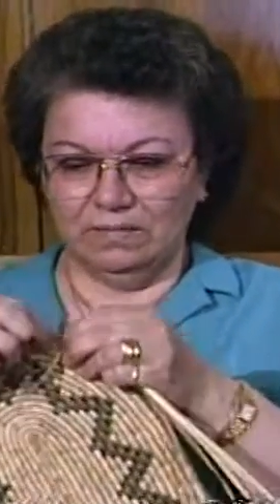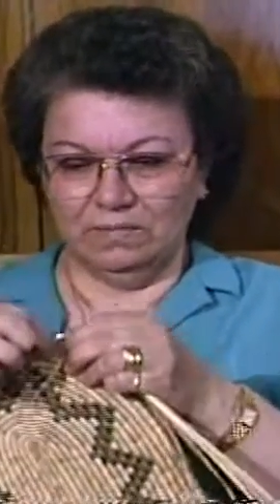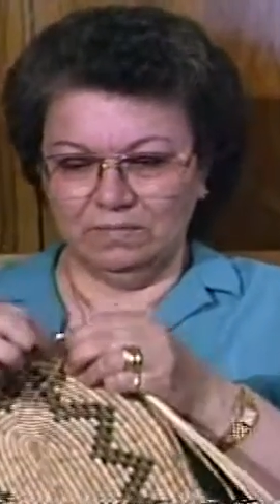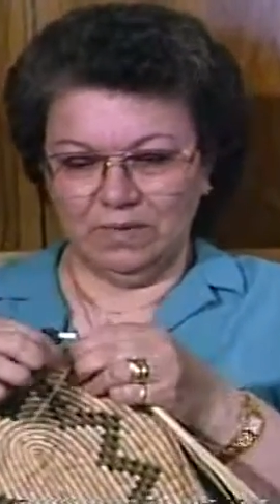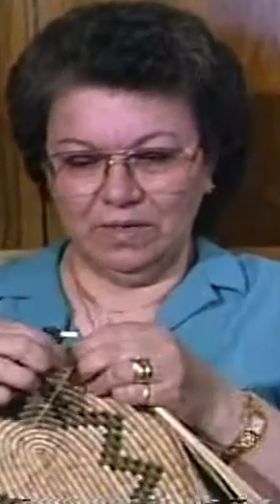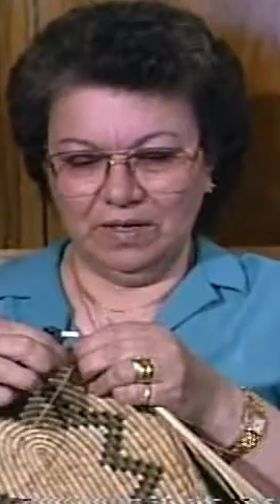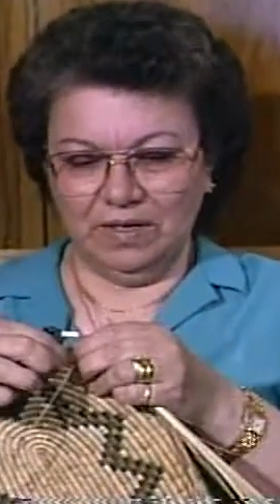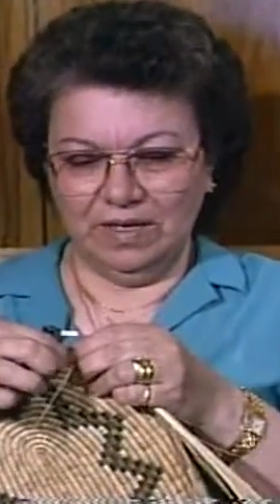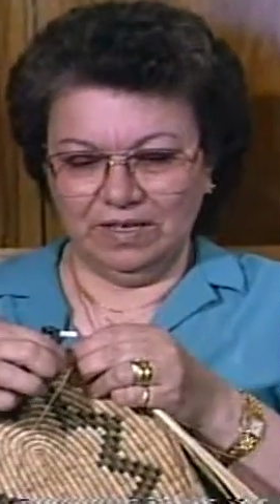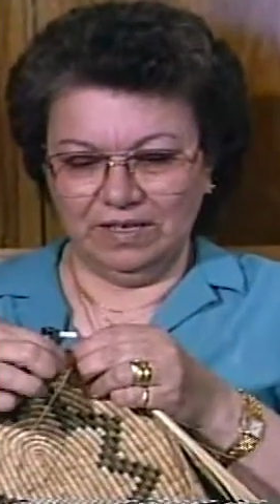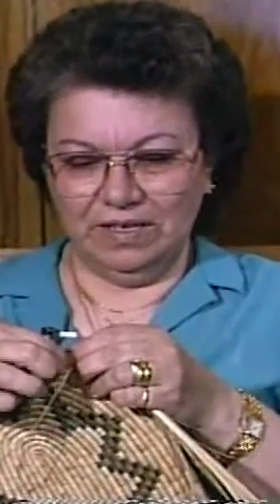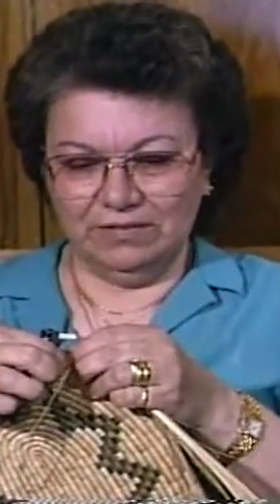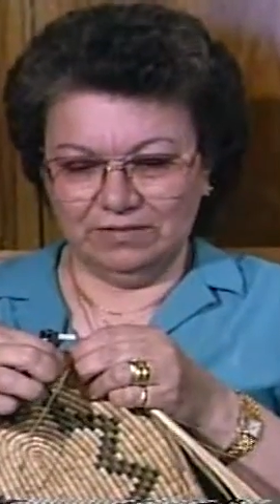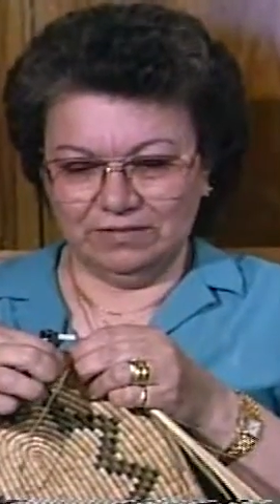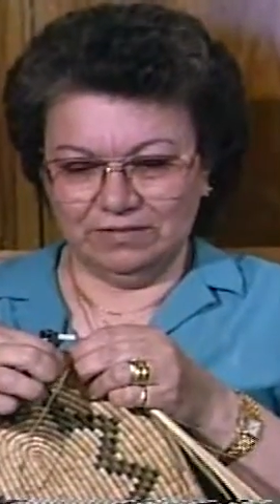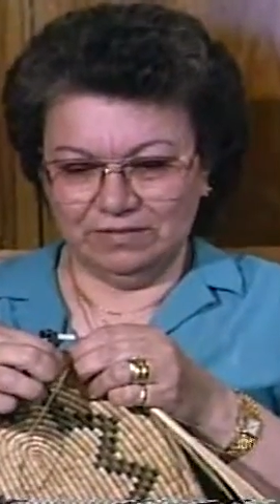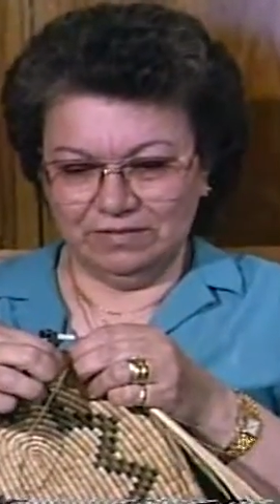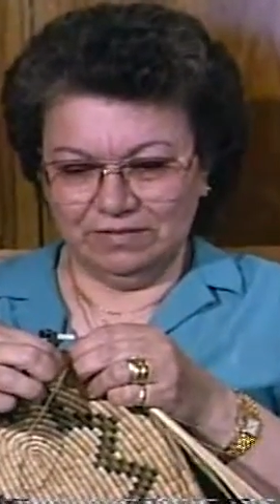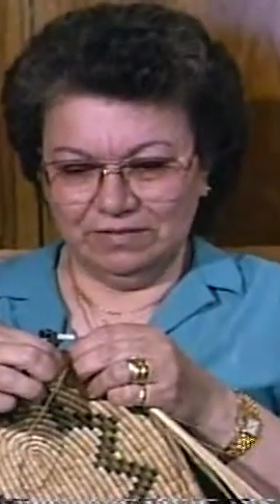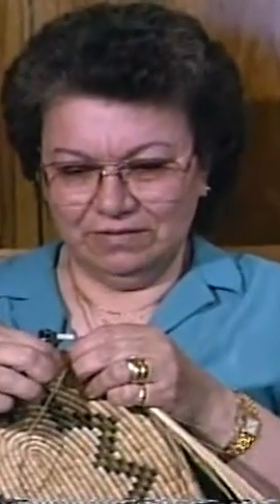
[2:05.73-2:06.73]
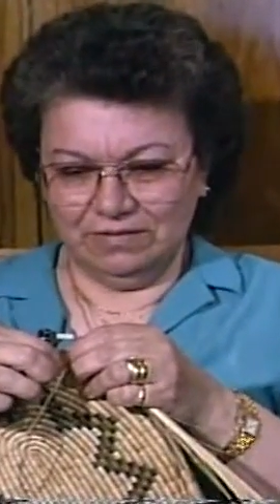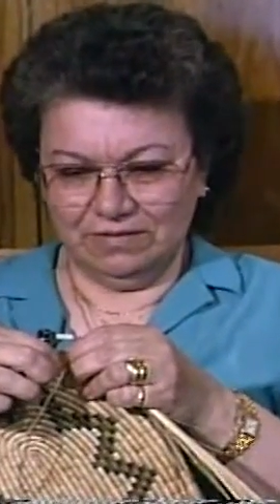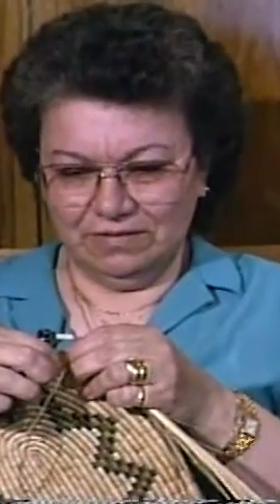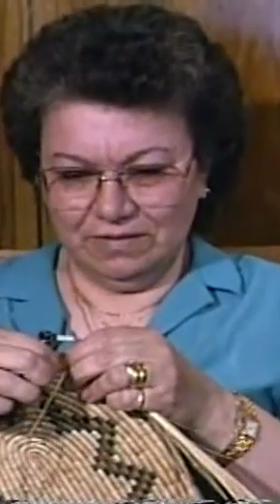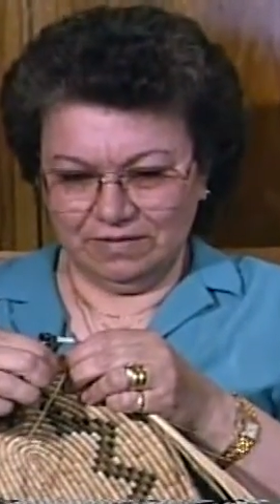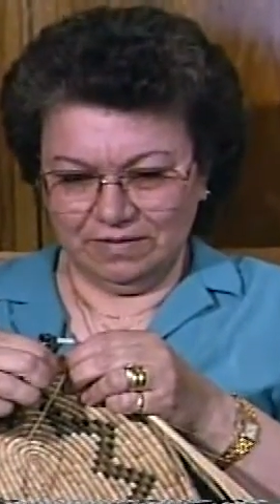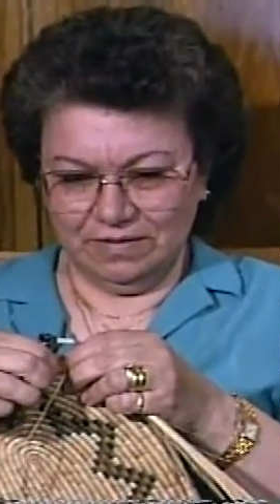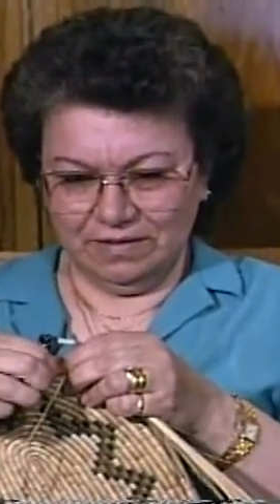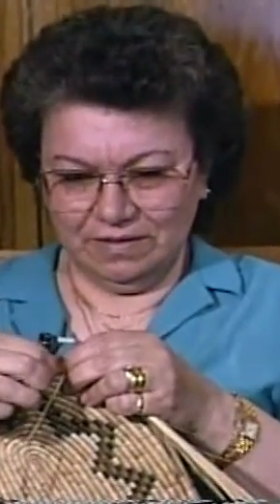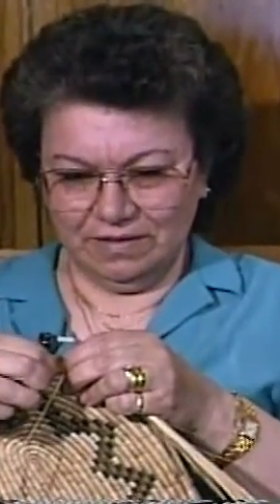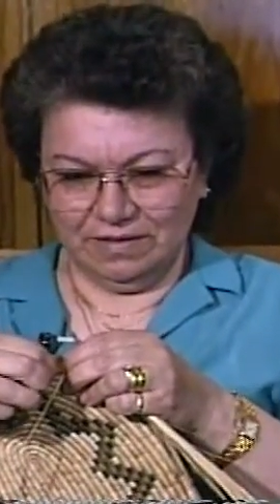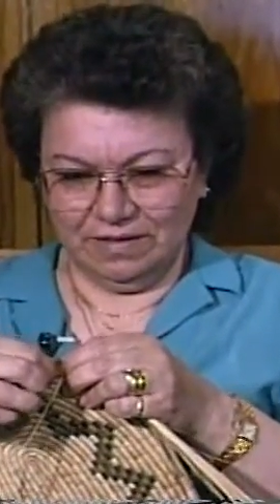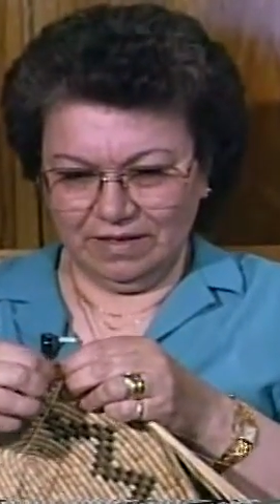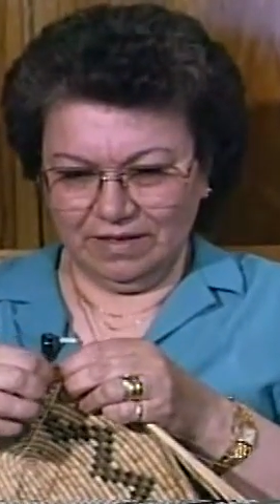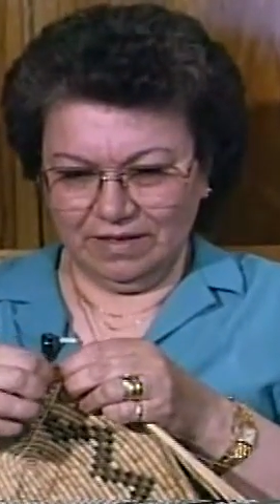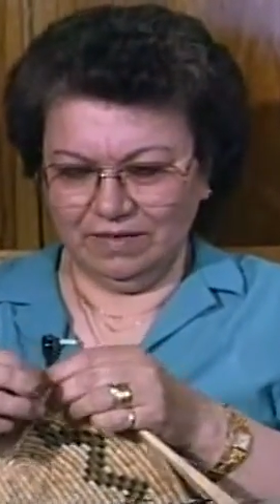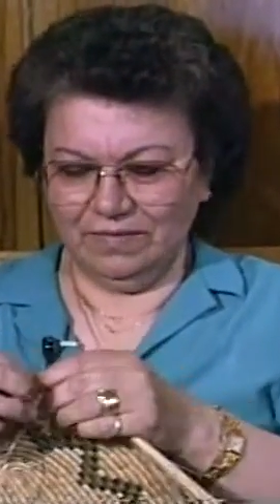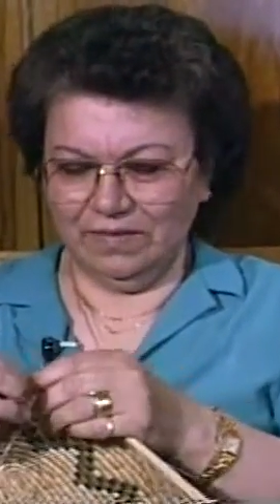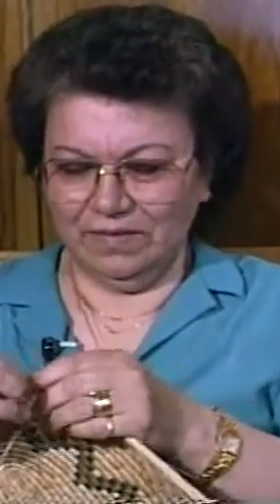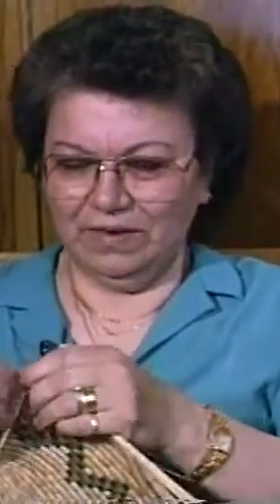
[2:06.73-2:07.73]
Why, I don't know.
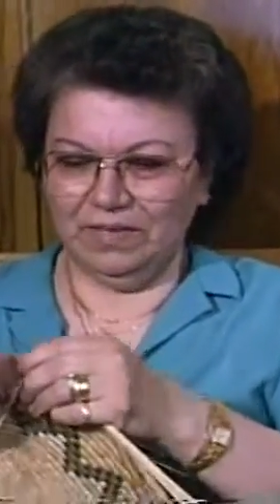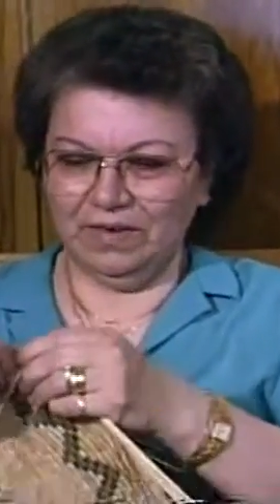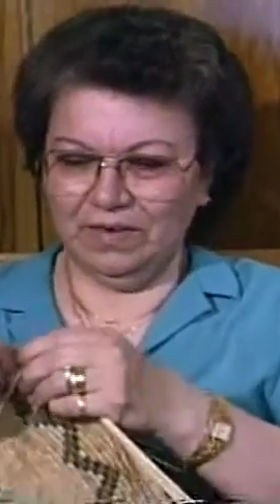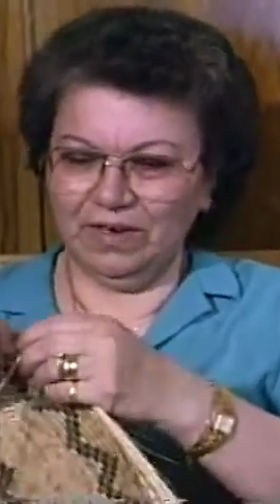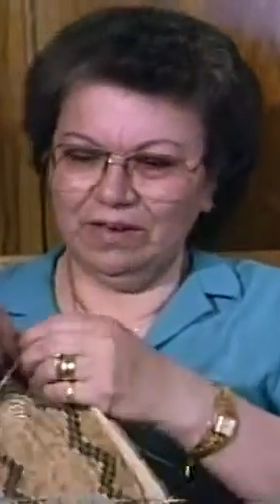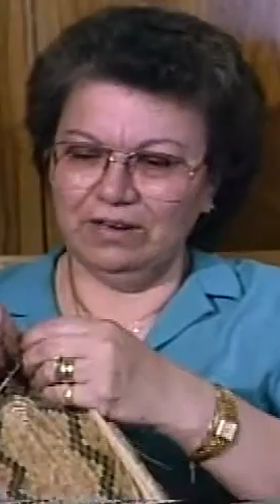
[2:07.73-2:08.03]
I've never